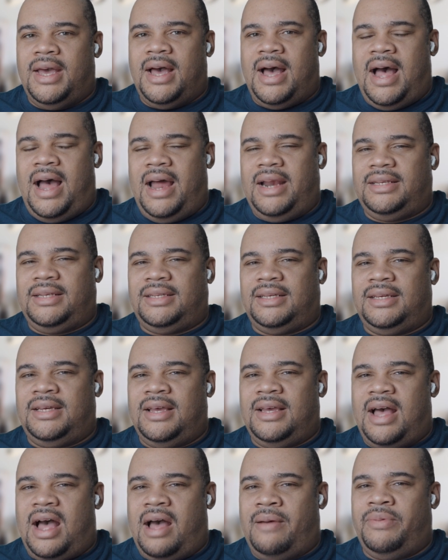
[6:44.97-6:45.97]

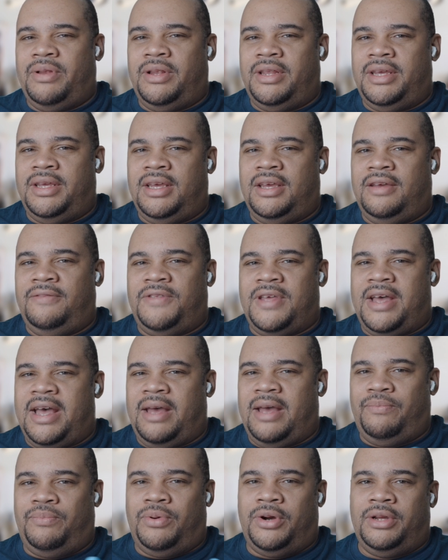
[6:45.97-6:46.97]
Honestly, I believe
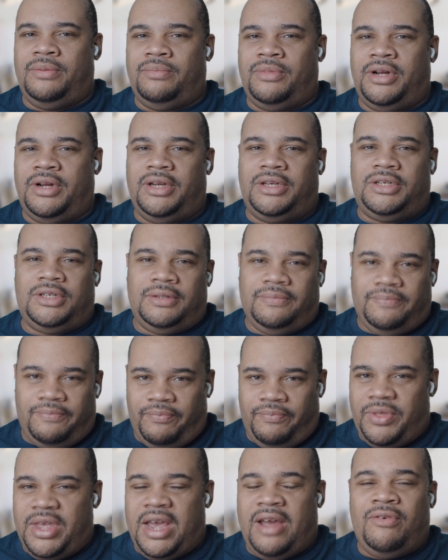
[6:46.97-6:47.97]
that pretty much
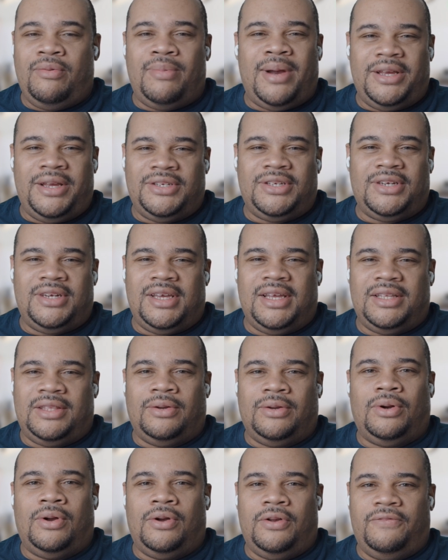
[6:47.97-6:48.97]
everybody's going to get
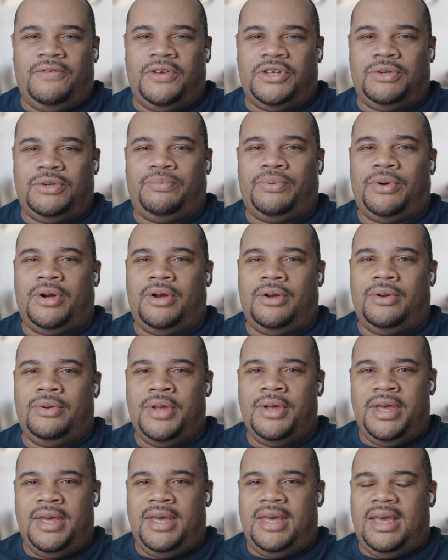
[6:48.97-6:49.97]
their own Vision Pro
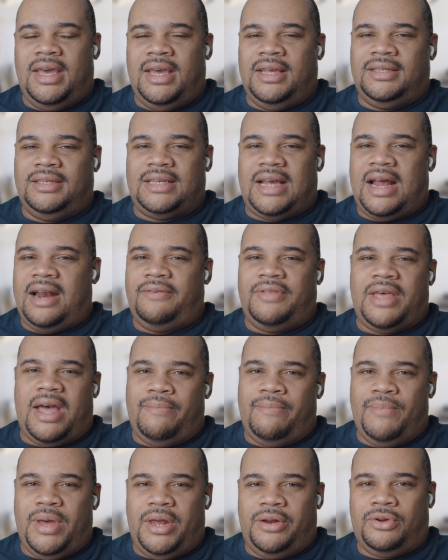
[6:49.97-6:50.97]
inside of
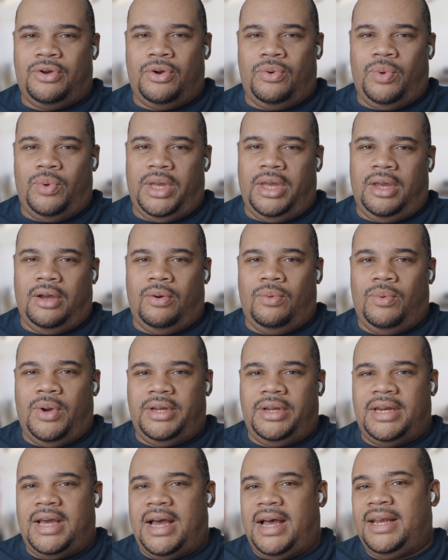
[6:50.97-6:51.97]
that medical wing or
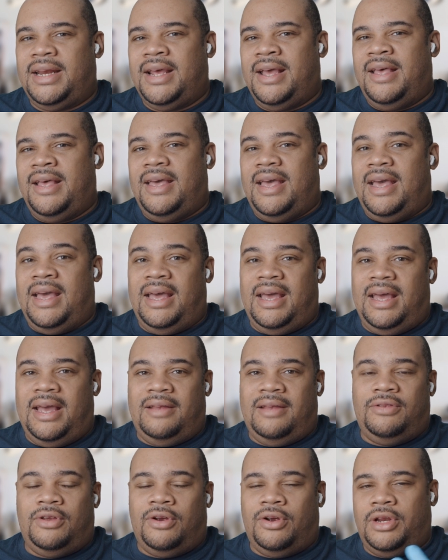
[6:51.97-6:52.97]
whatnot,
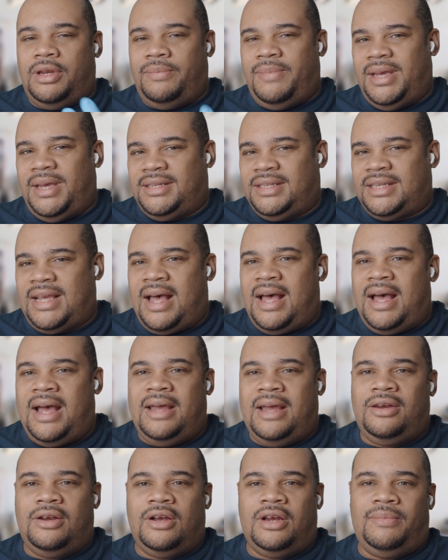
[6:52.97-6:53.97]
and they're going to be
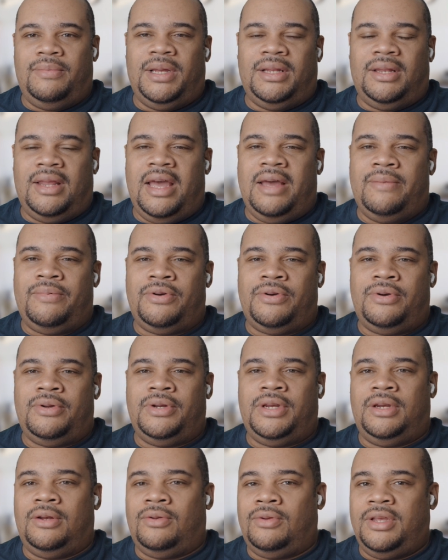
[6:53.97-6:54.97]
assigned, they're going to be
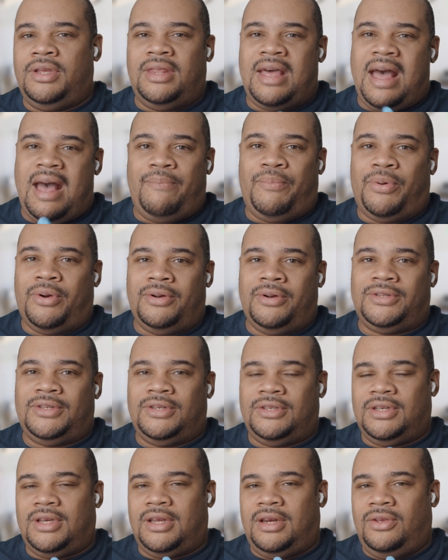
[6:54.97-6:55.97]
labeled, and only that
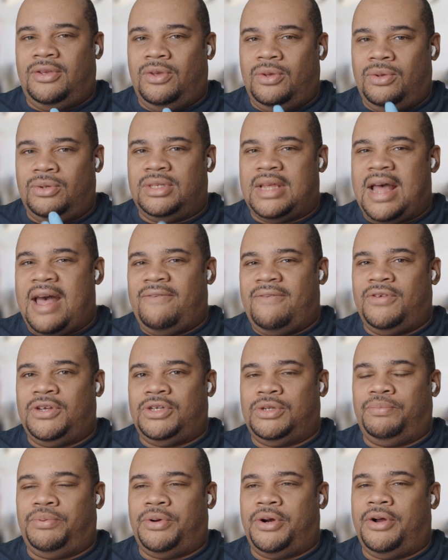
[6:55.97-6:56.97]
person is going to use that
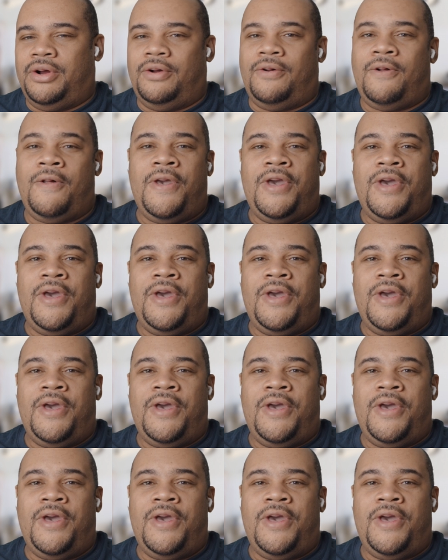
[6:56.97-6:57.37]
Vision Pro.